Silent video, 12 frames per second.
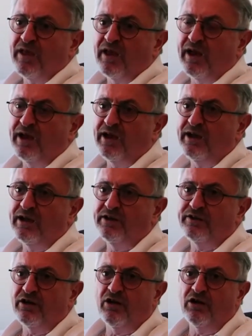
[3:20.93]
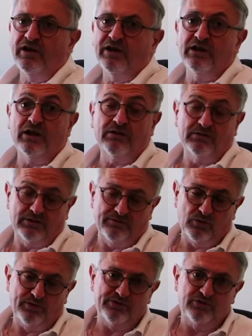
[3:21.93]
and I have
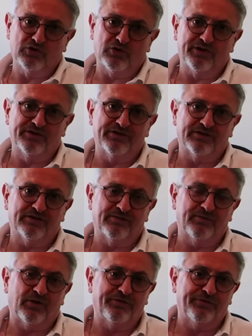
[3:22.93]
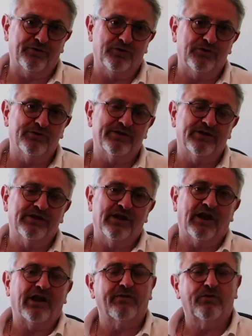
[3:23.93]
always enjoyed my food.
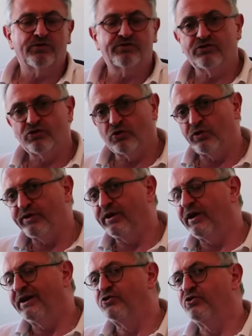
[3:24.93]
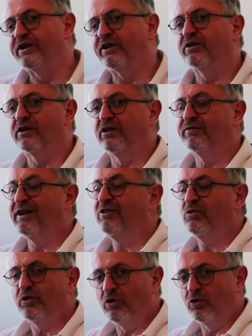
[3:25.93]
I've always enjoyed a drink of
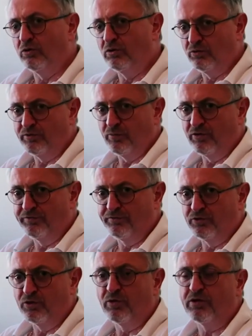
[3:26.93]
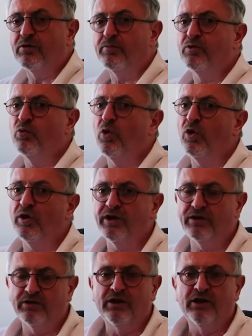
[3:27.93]
alcohol with my food, whether it be
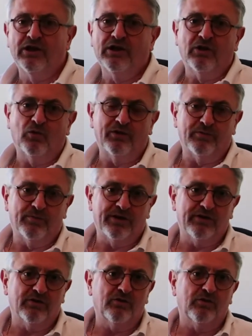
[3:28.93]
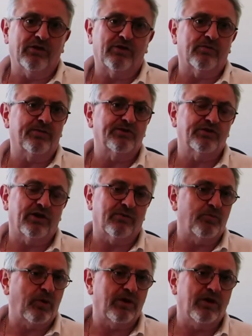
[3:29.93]
wine with a meal, whether it be
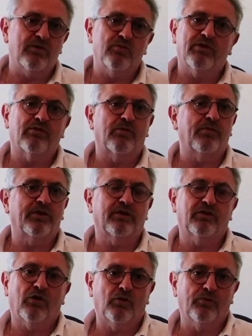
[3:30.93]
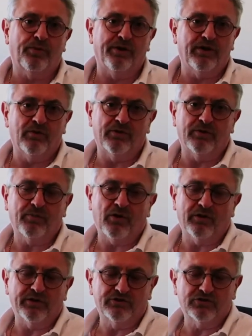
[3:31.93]
champagne, whether it be a cold beer with a pie
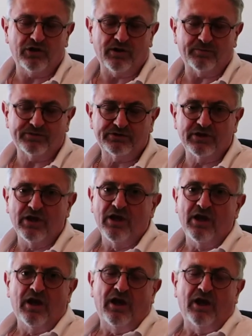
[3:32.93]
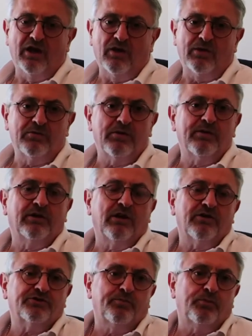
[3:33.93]
and chips. Whether it be a
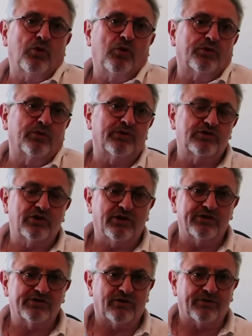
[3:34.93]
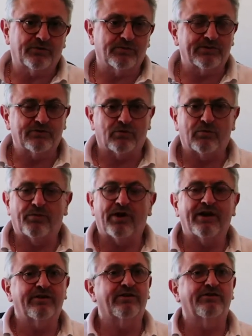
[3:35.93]
glass of port with the cheese afterwards, or a
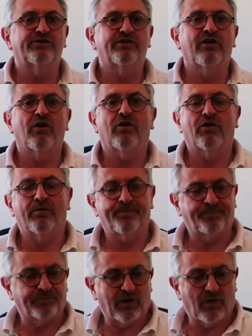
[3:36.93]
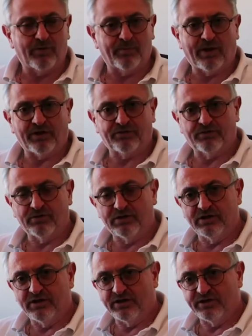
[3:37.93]
brandy and cigar, going back through the
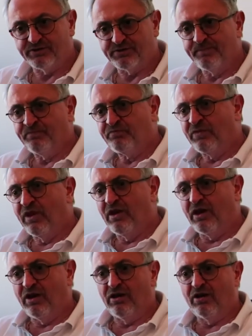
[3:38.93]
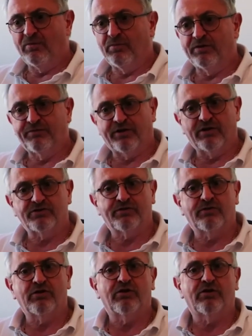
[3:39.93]
years. And for those of
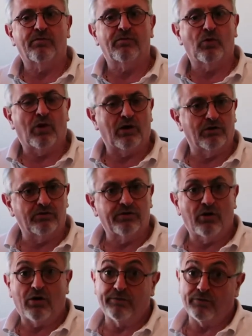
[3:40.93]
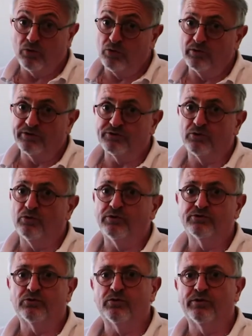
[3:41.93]
you that know me well, you know I've
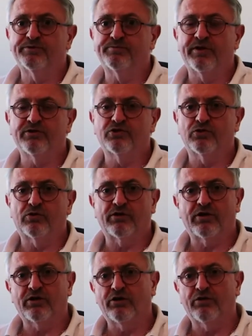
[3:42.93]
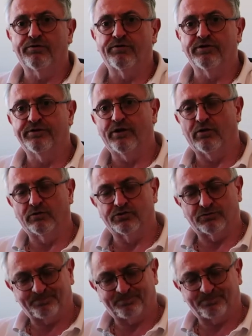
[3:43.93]
always made sure that I overindulge,